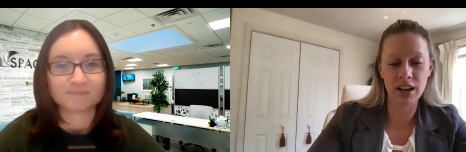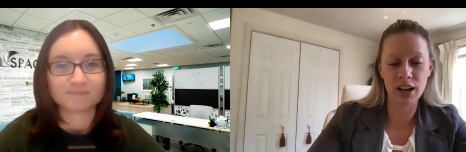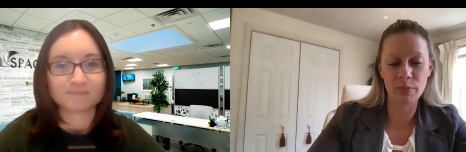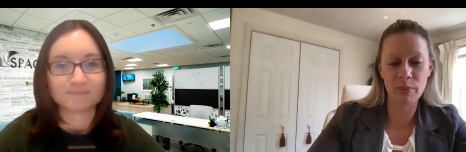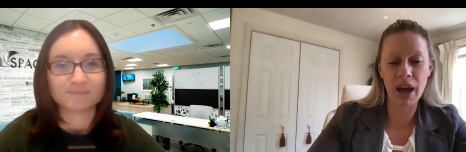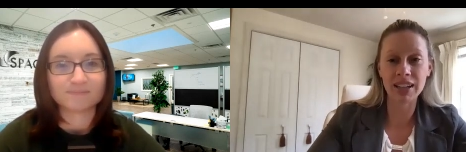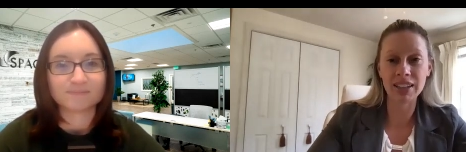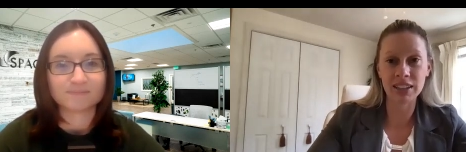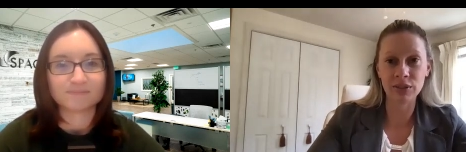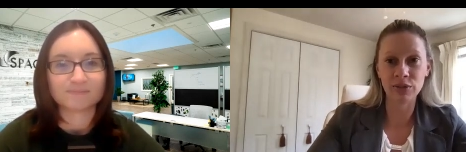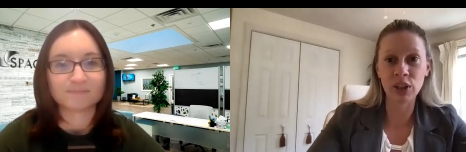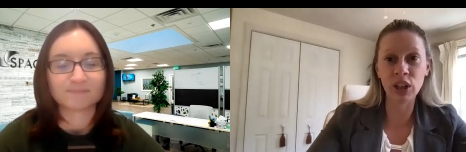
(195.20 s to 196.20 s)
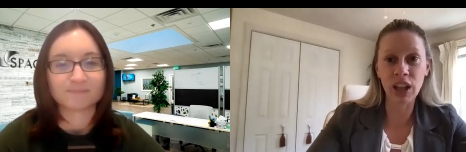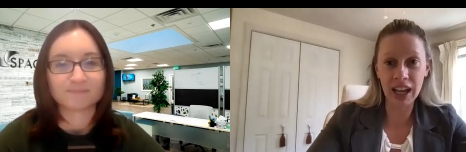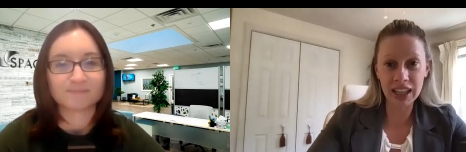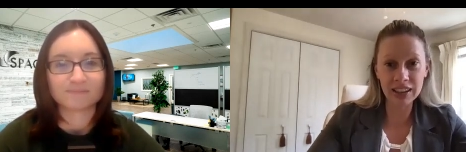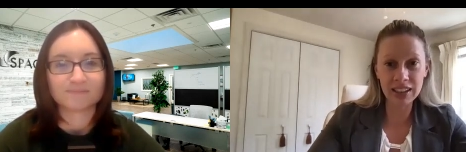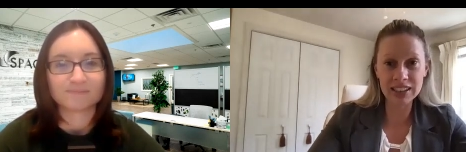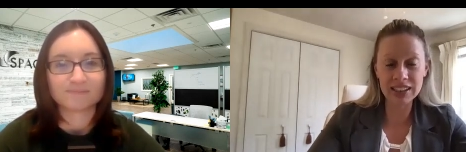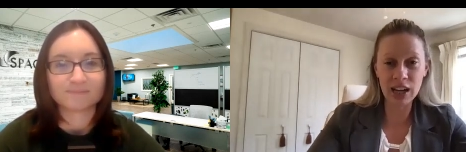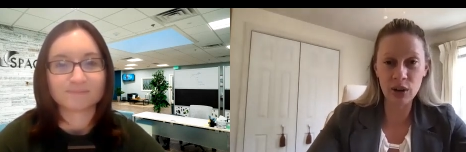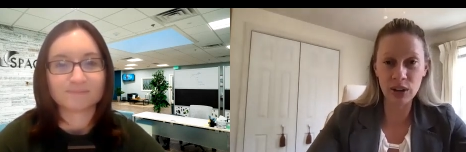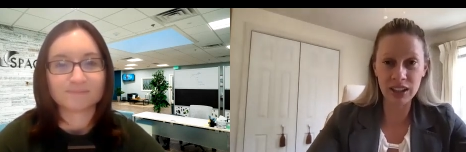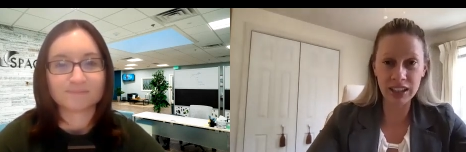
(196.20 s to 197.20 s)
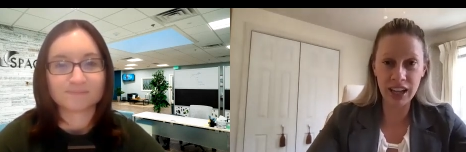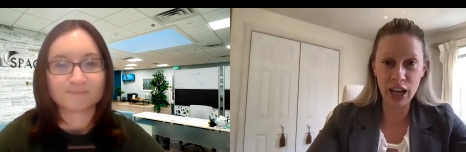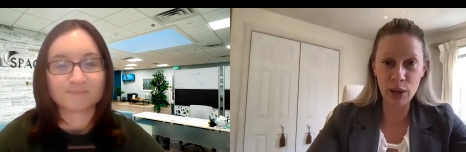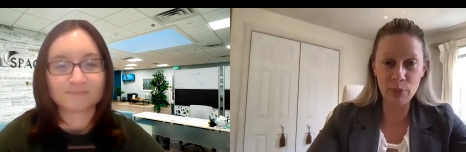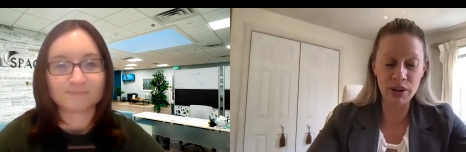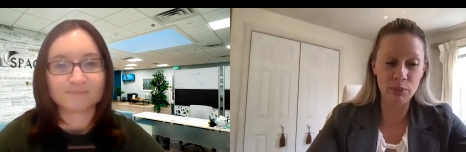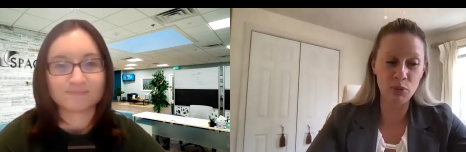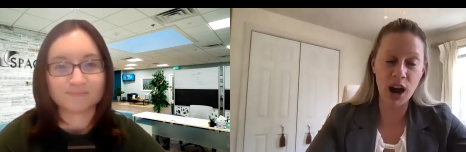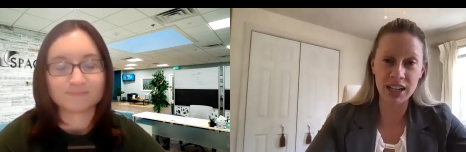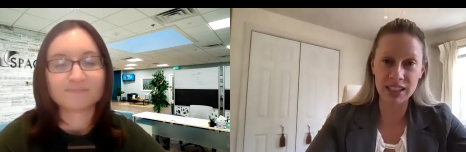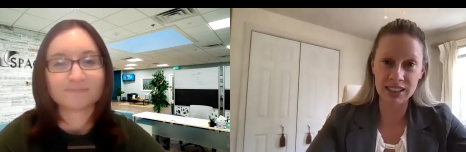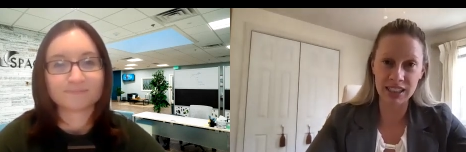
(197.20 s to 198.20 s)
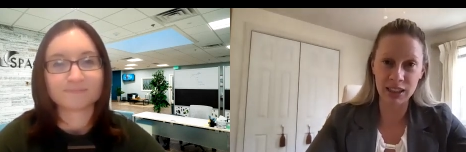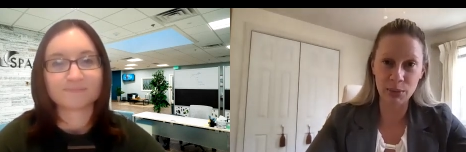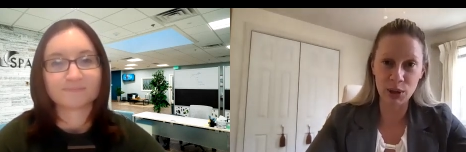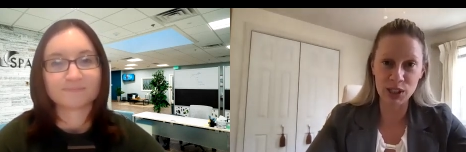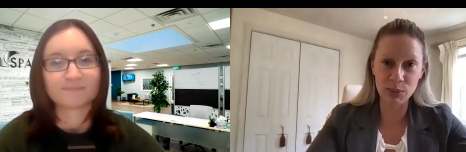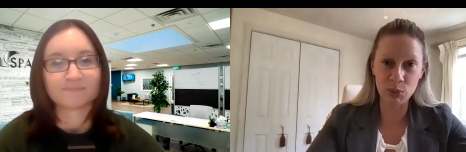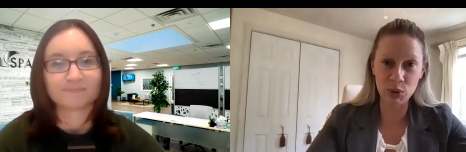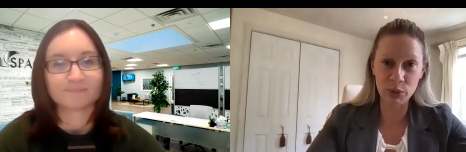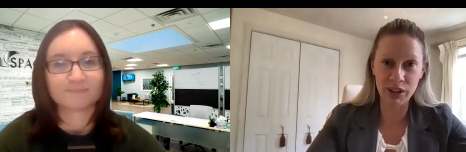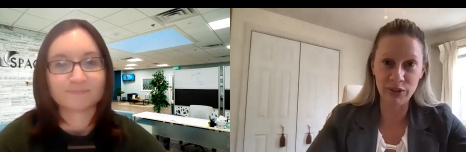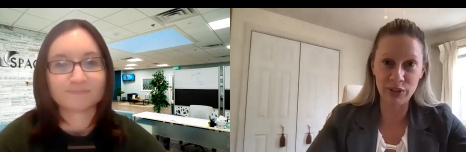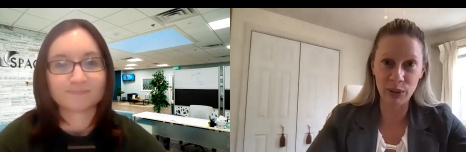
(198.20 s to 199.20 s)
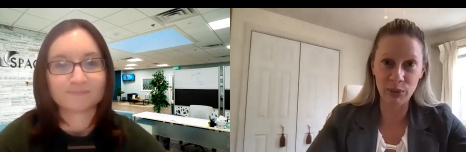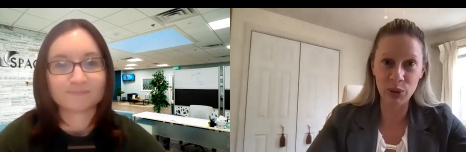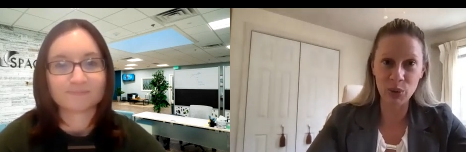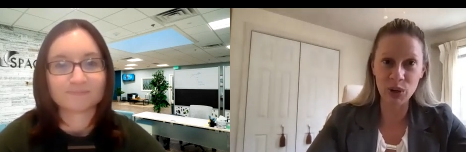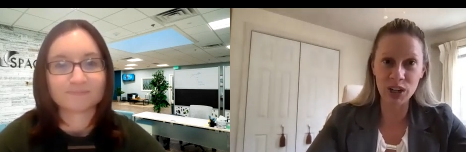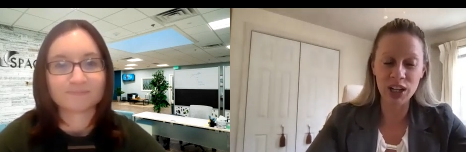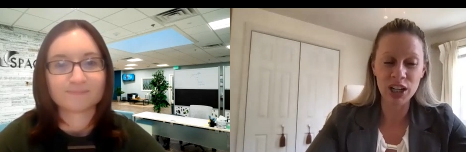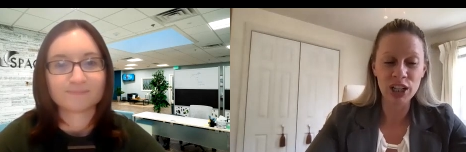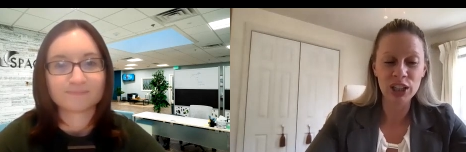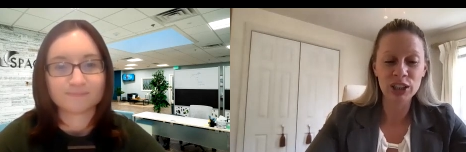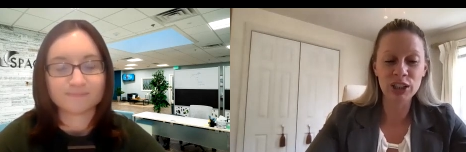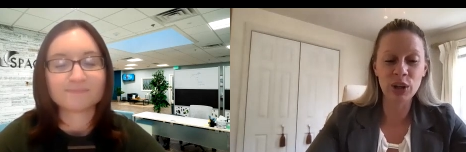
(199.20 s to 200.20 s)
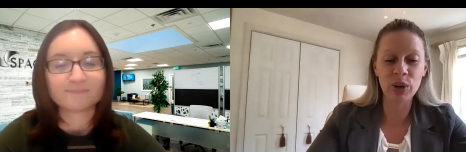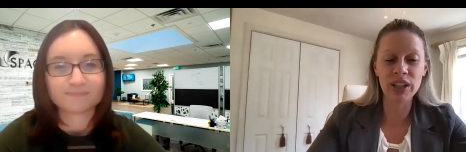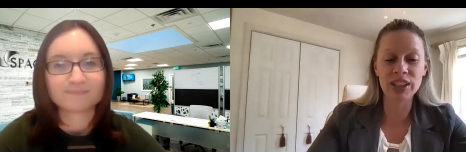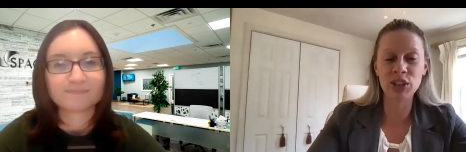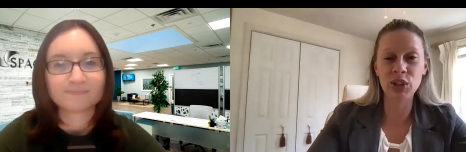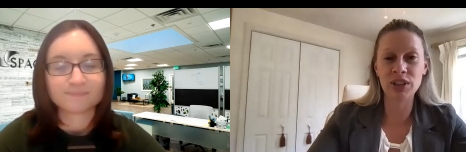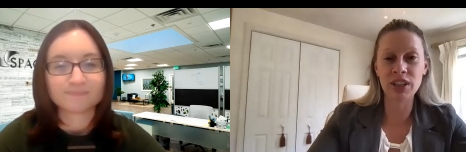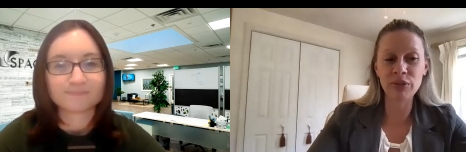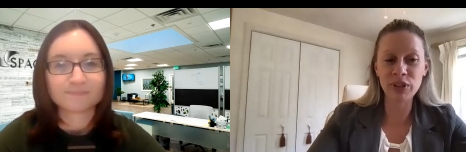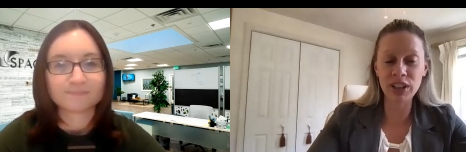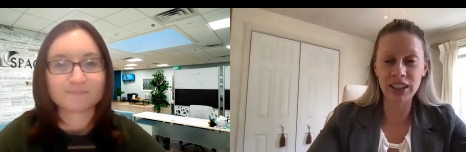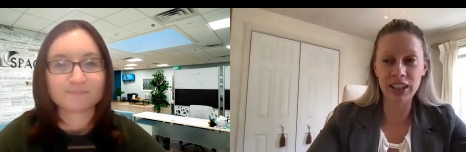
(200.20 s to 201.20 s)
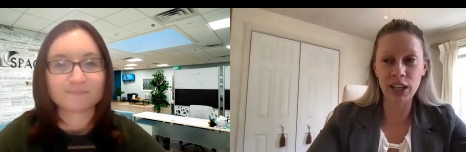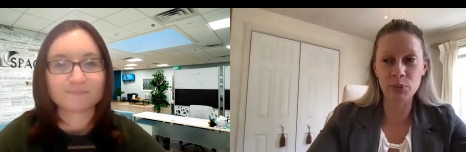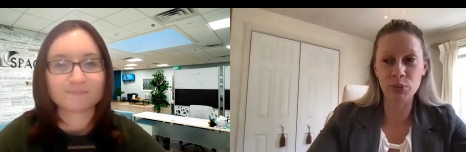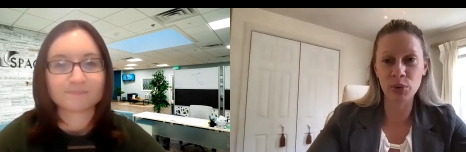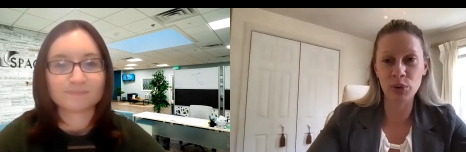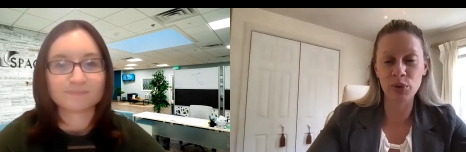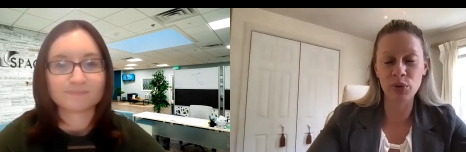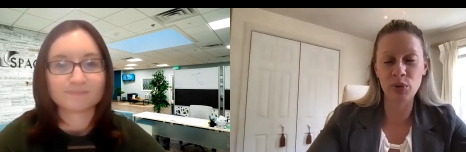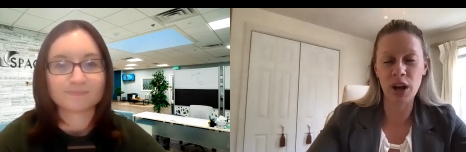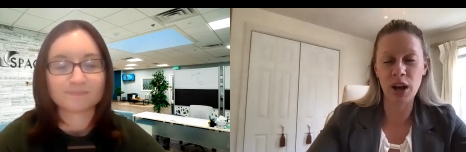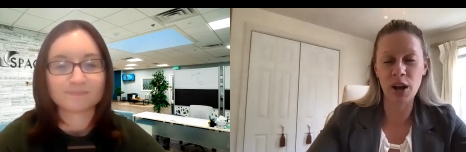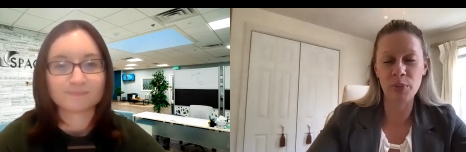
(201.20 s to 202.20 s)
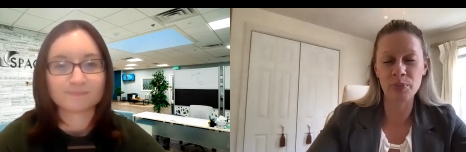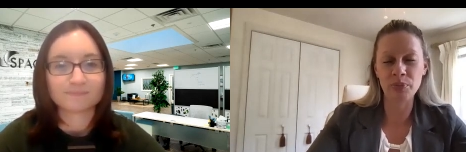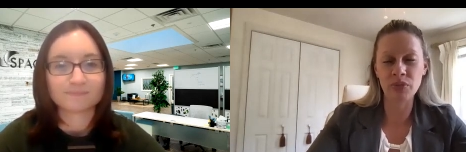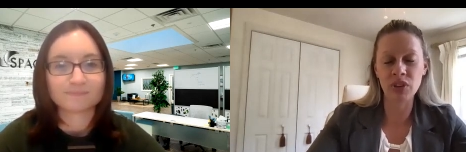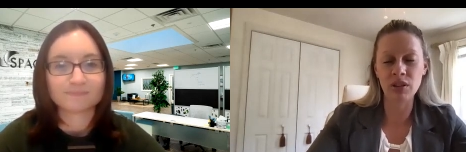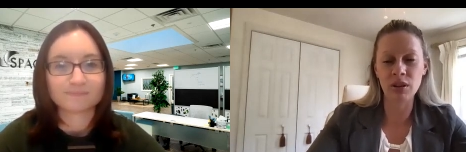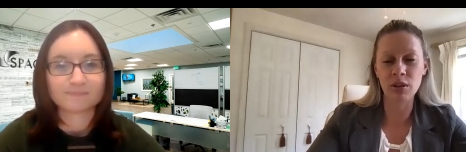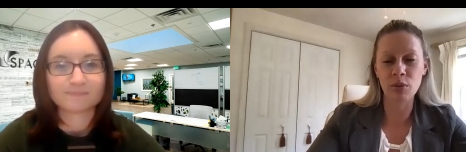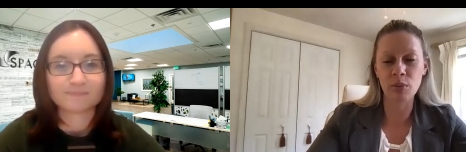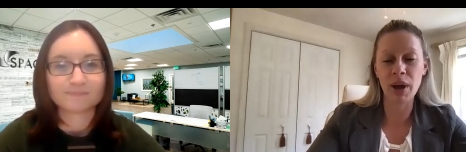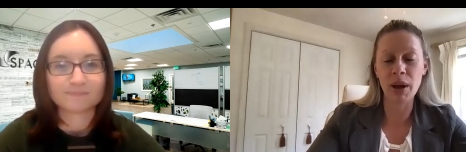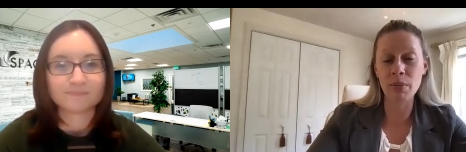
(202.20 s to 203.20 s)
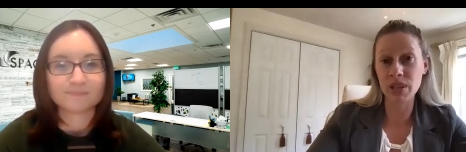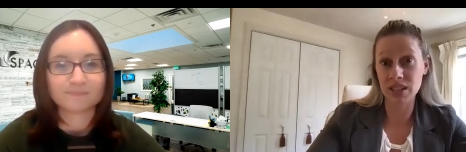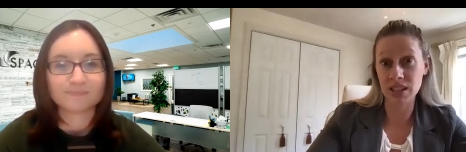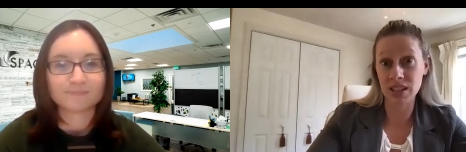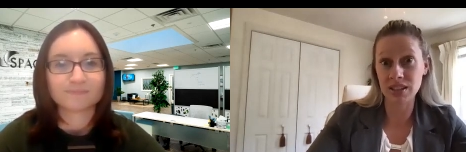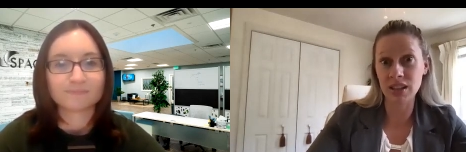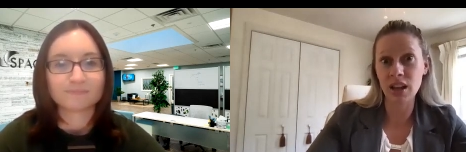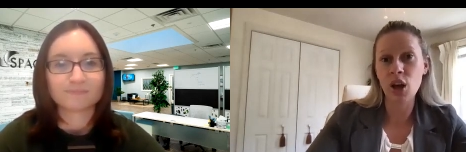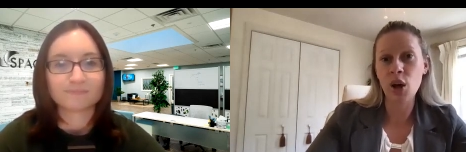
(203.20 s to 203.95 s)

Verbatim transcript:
Speaker 1: um, active client list down on the Cape and mm-hmm. practicing the Barnstable Probate and Family Court. So it's definitely improved um, my business